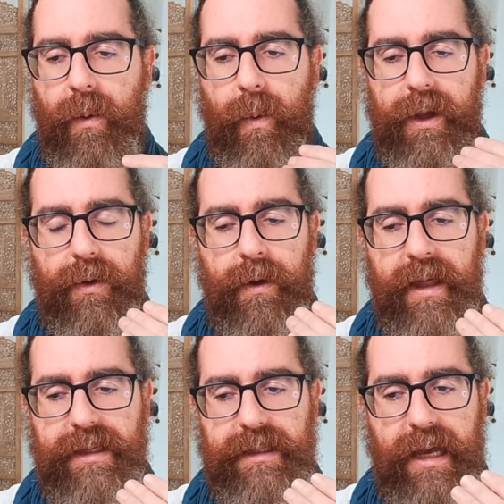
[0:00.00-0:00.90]
when you do
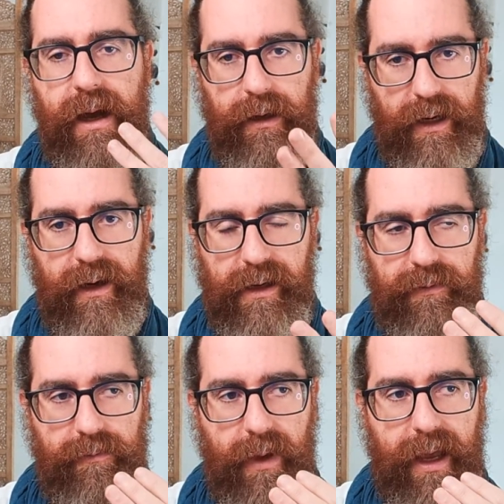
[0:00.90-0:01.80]
that sound,
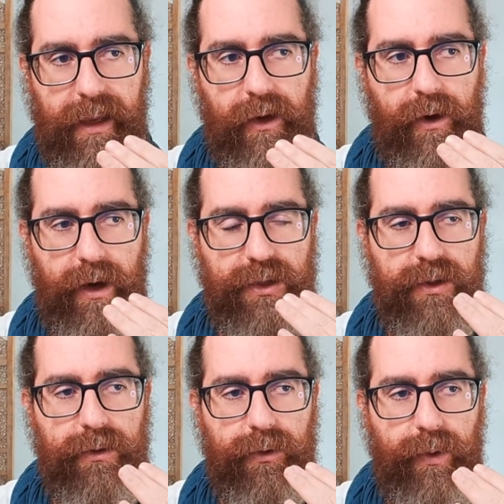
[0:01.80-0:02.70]
and I encourage
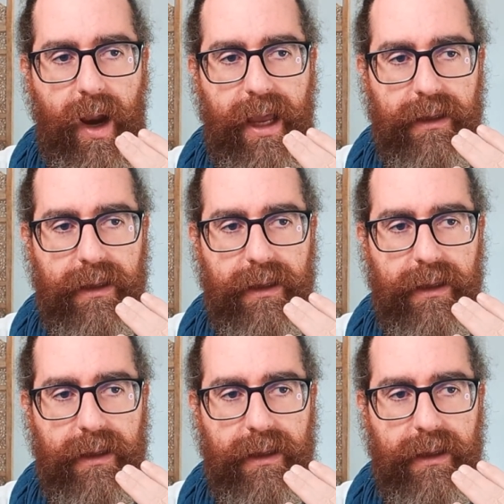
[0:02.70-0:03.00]
you to try